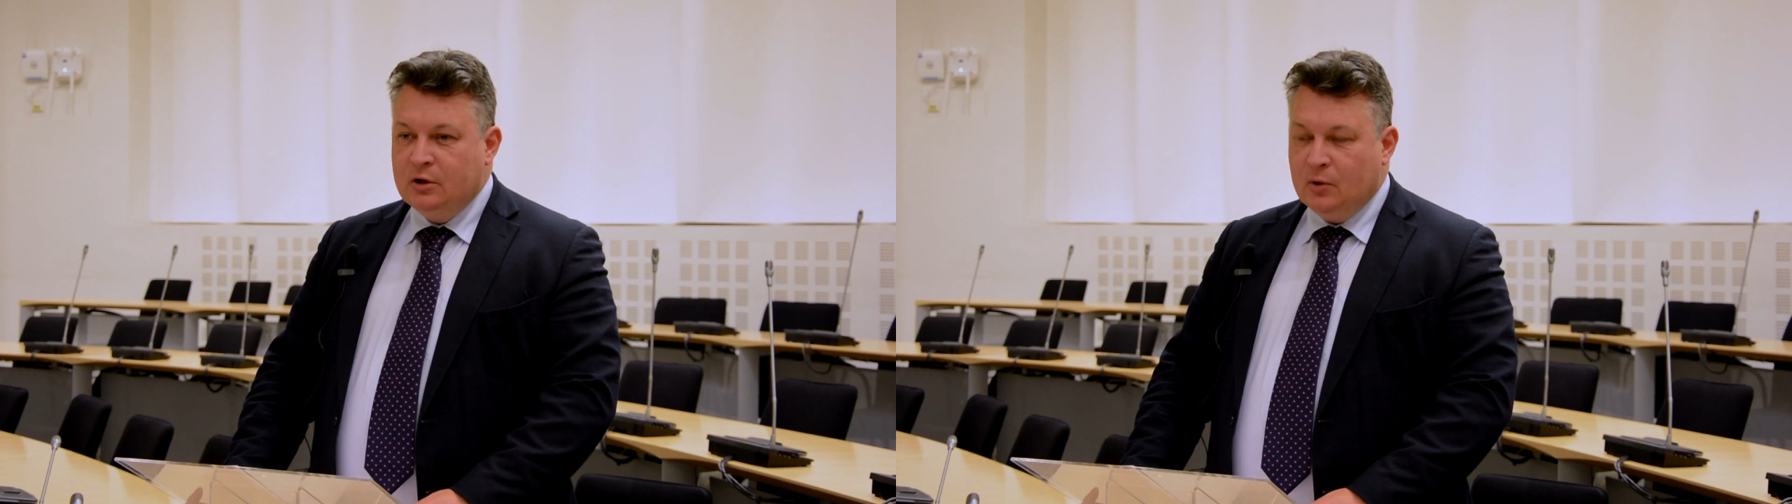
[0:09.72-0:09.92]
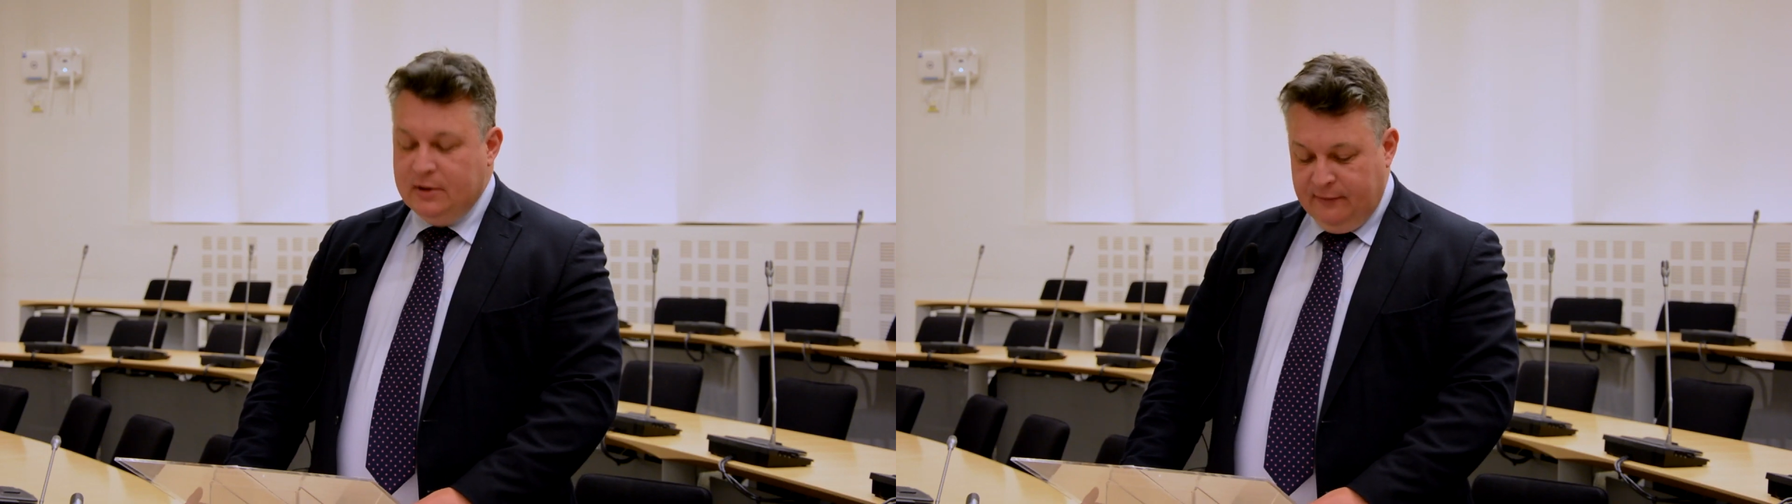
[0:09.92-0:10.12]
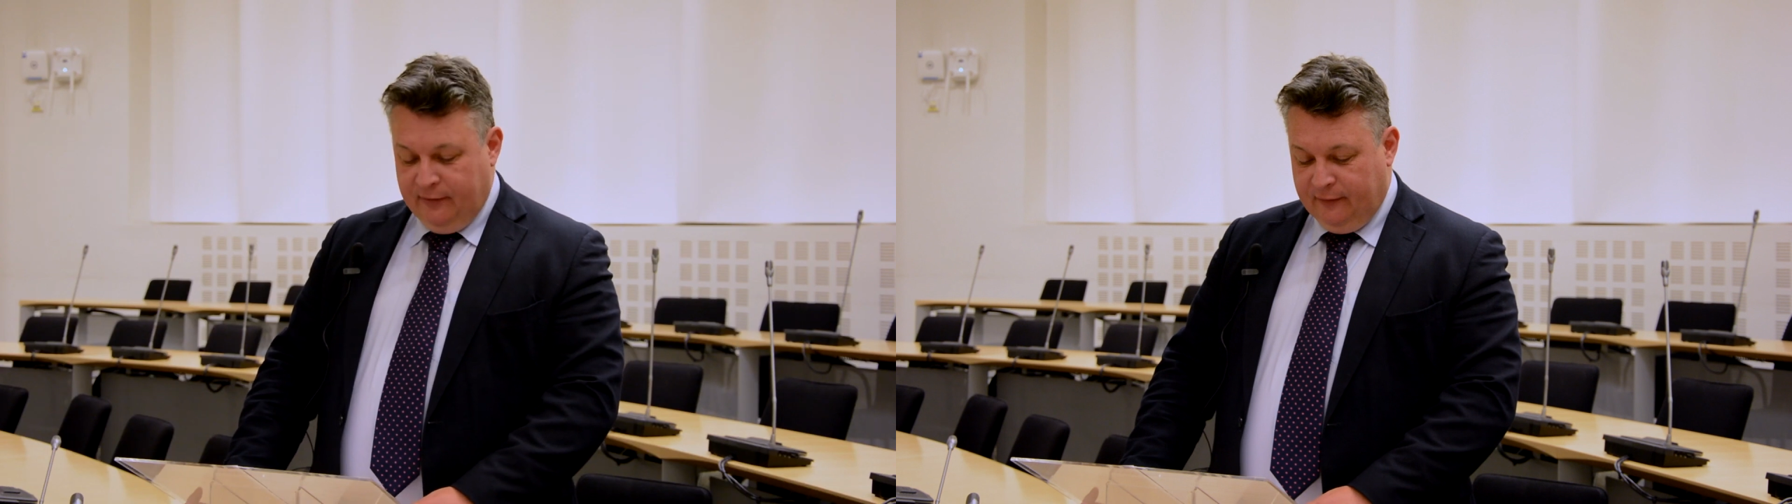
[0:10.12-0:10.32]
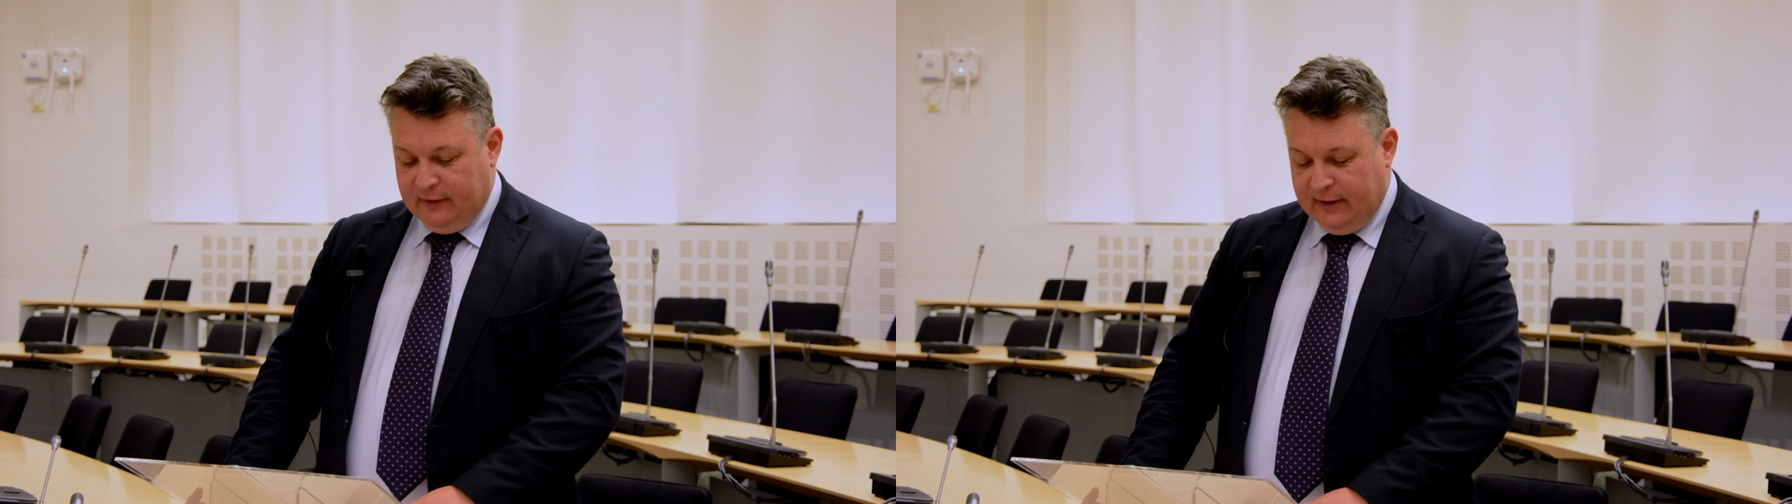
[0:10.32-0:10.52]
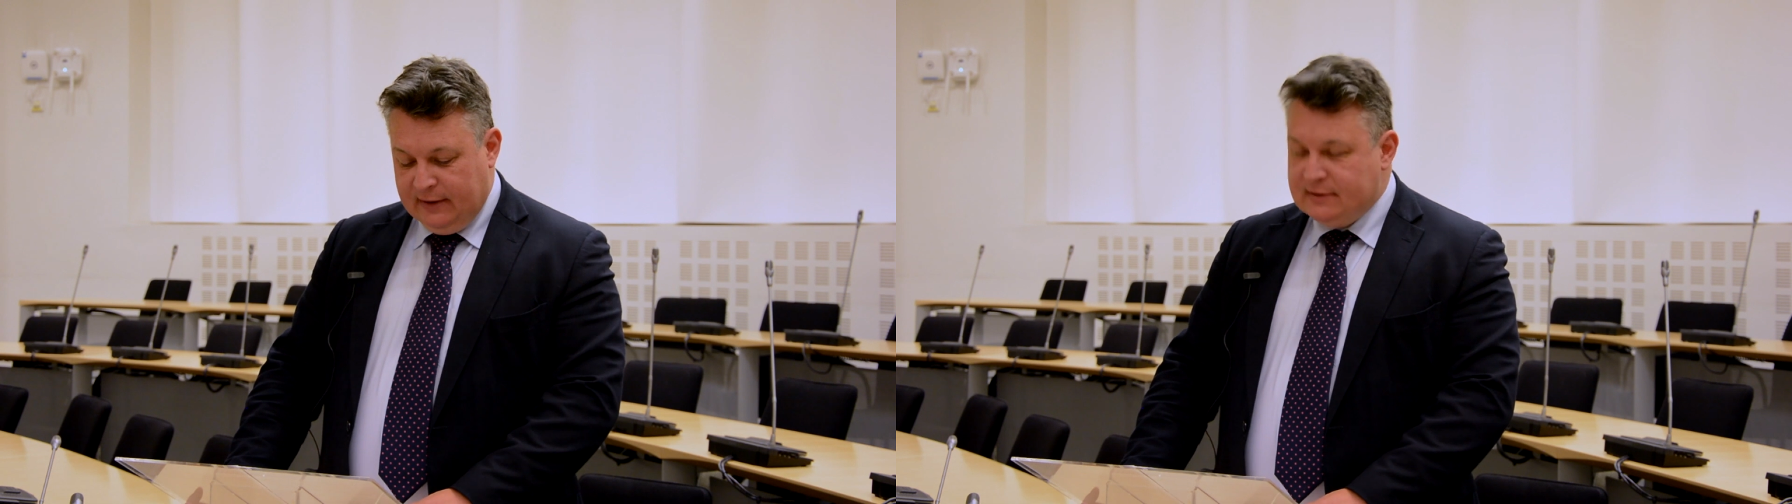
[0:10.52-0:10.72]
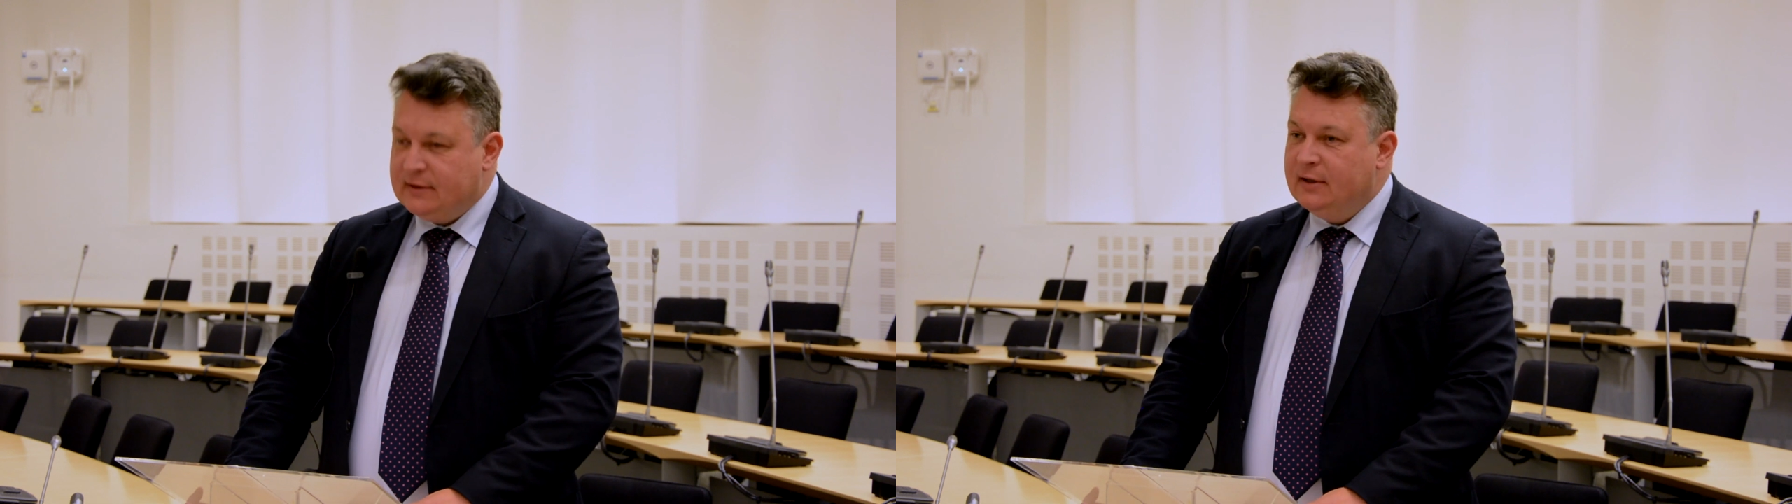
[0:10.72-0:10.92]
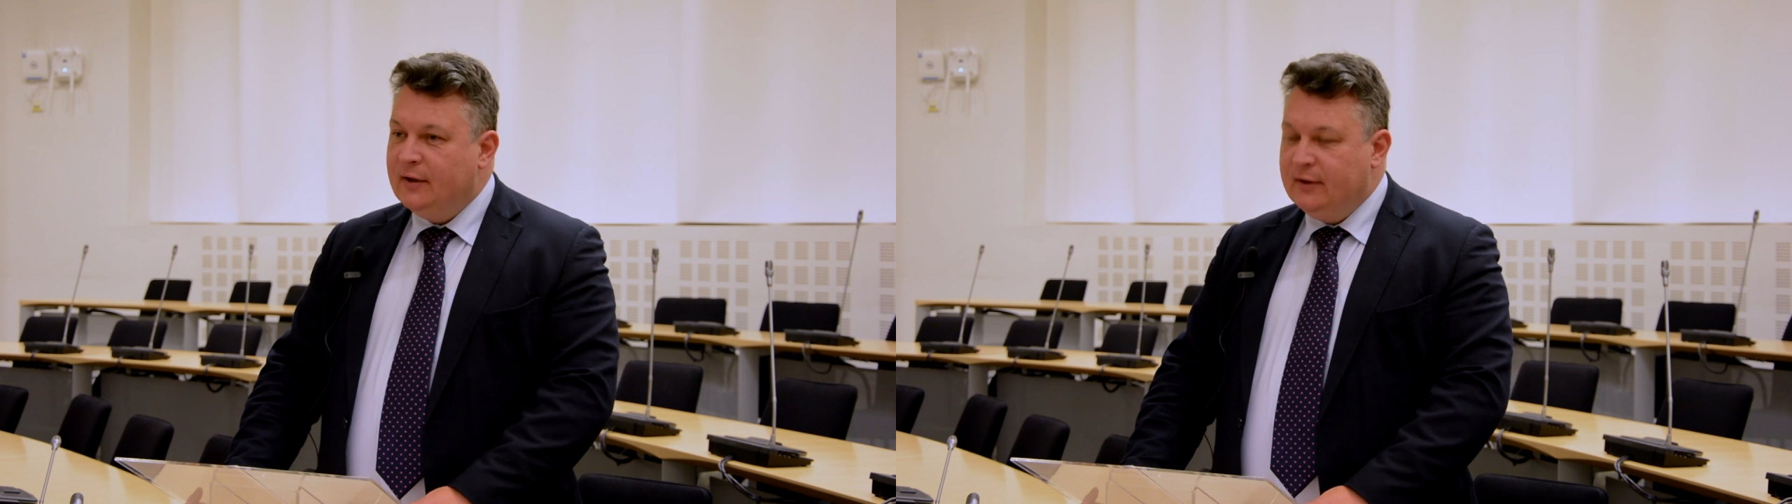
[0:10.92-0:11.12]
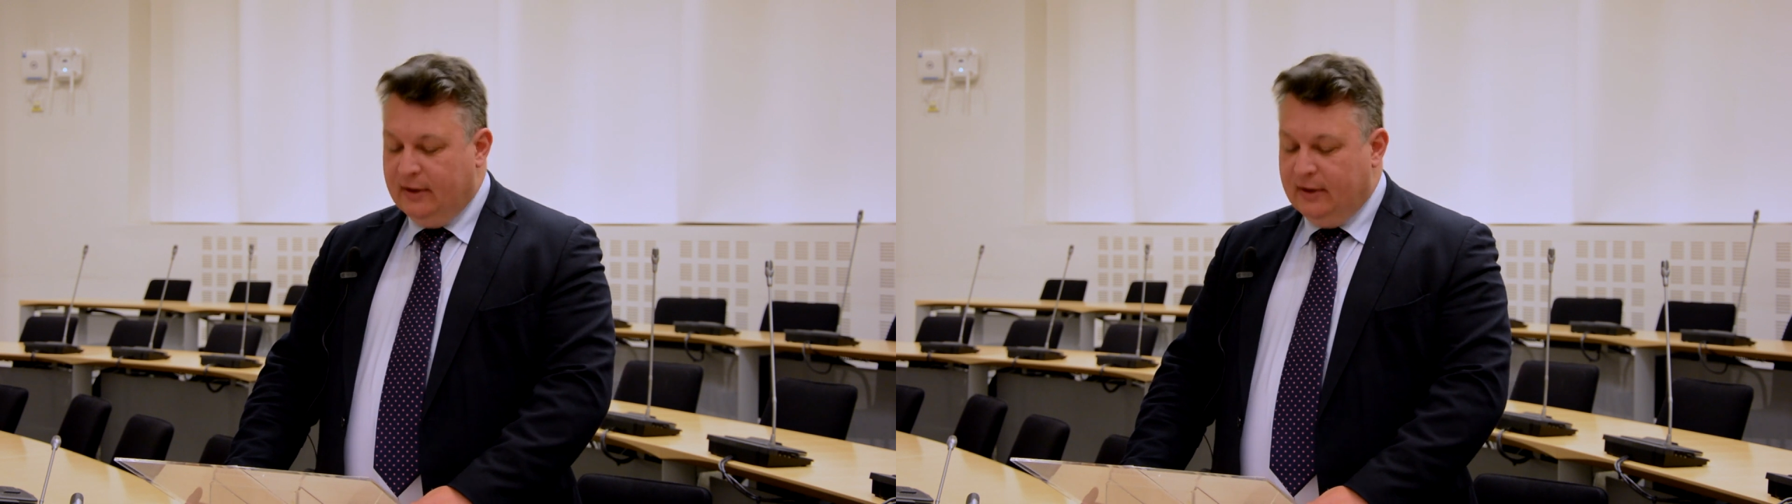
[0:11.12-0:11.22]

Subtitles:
2015 is another